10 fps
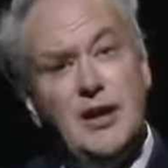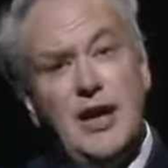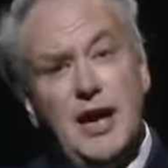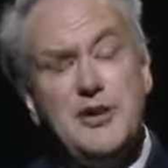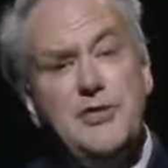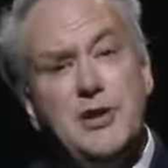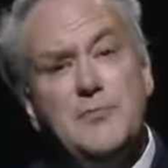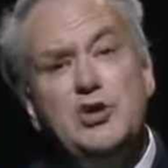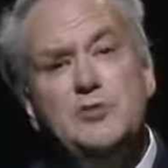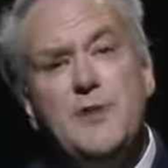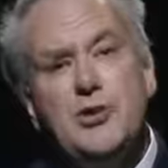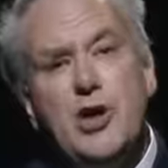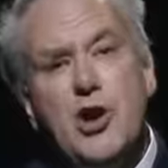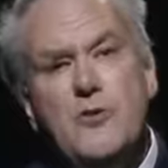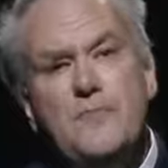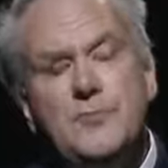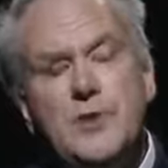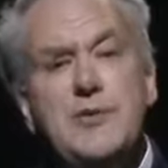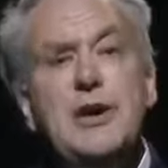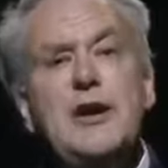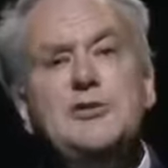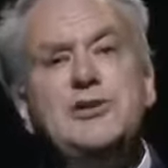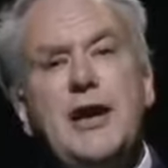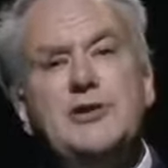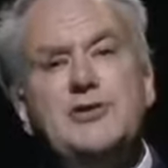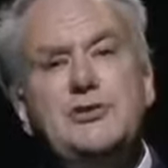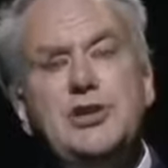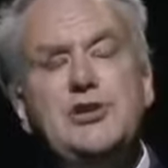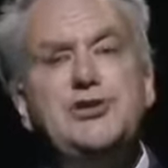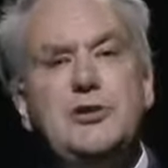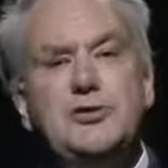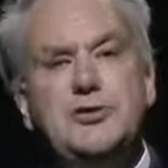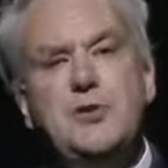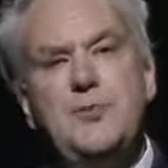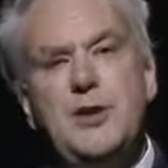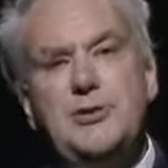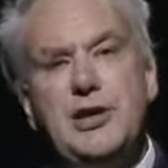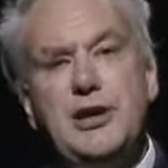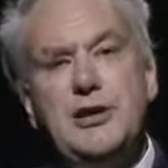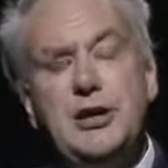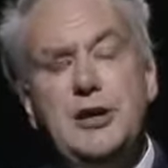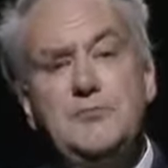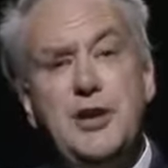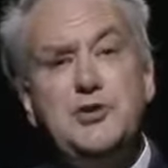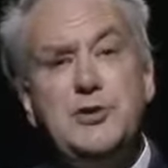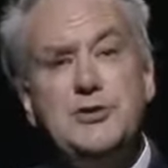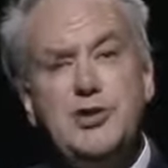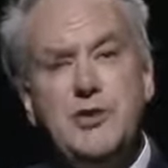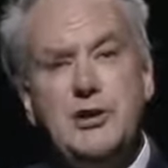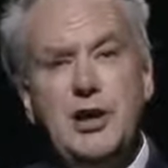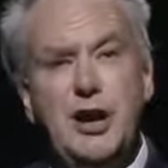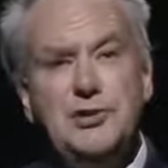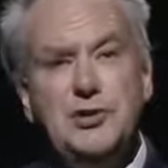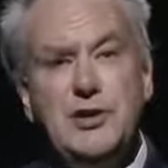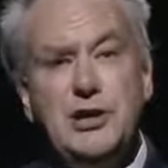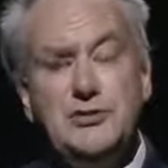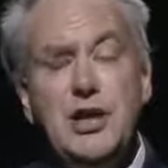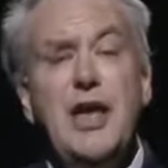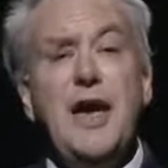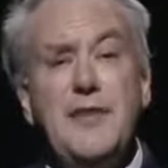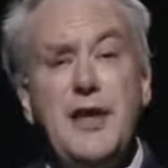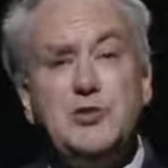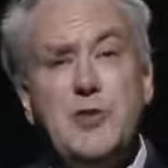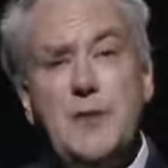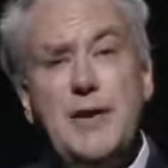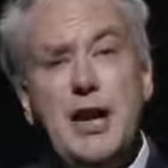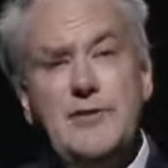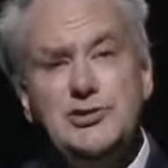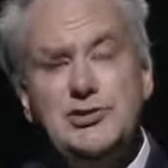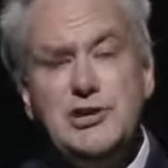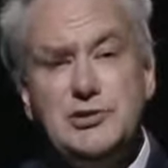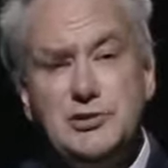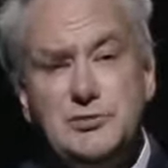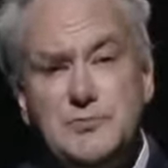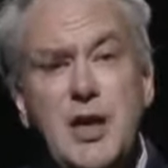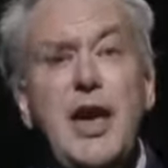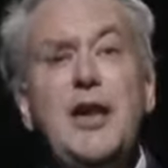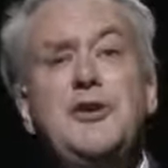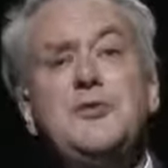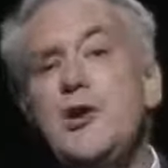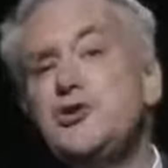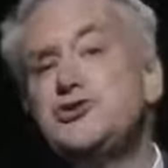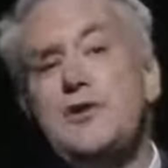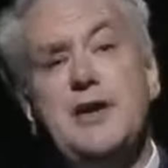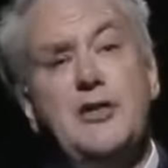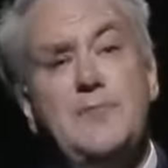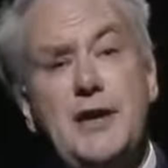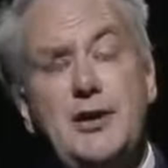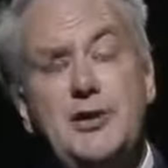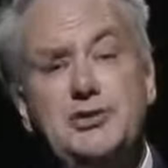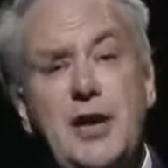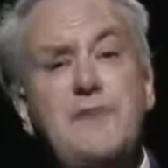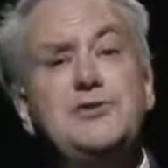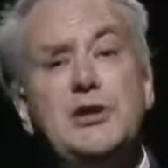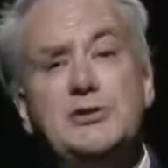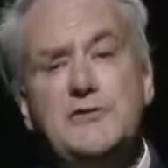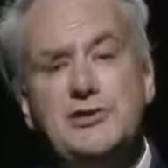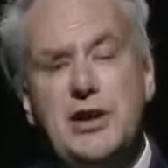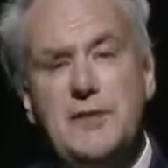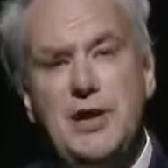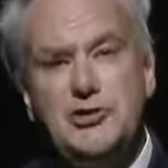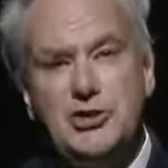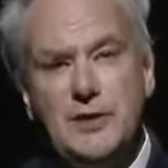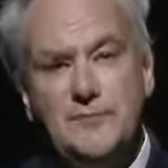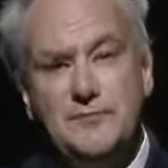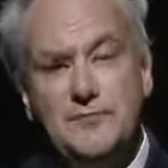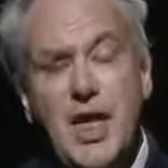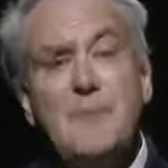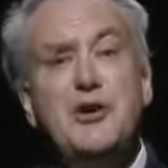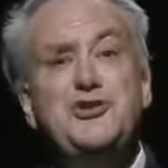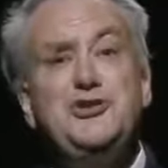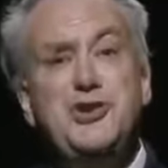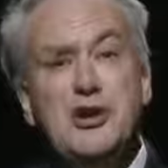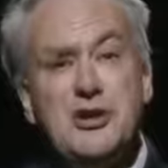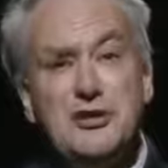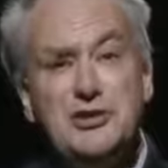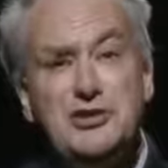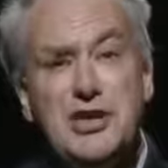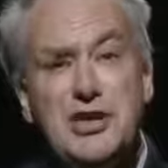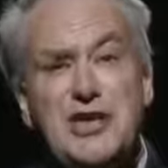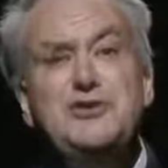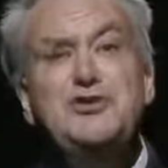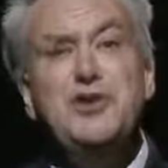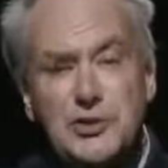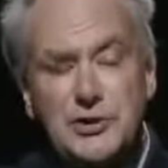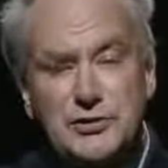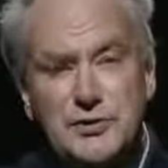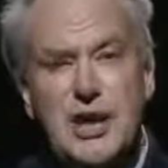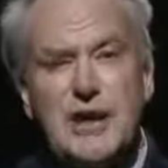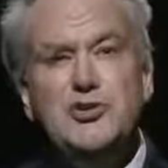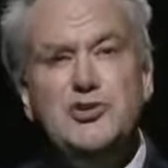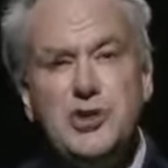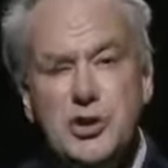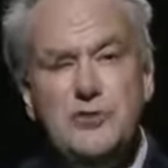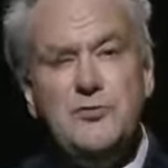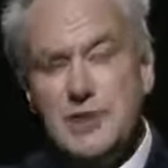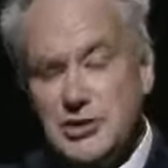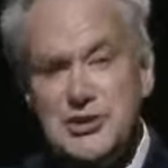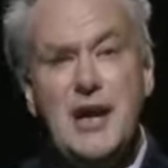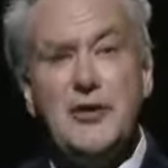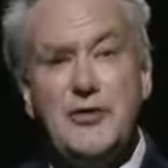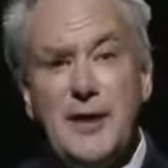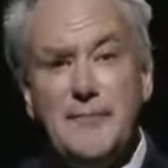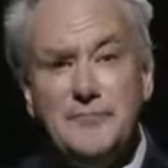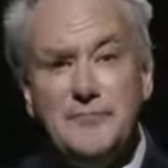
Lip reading: As I think most people know, the Earth's axis is tilted to the perpendicular at 23.5 degrees, and that's why we have our seasons. And most of the other planets have tilts of the same nature. But Uranus is different, as I can show you from this diagram.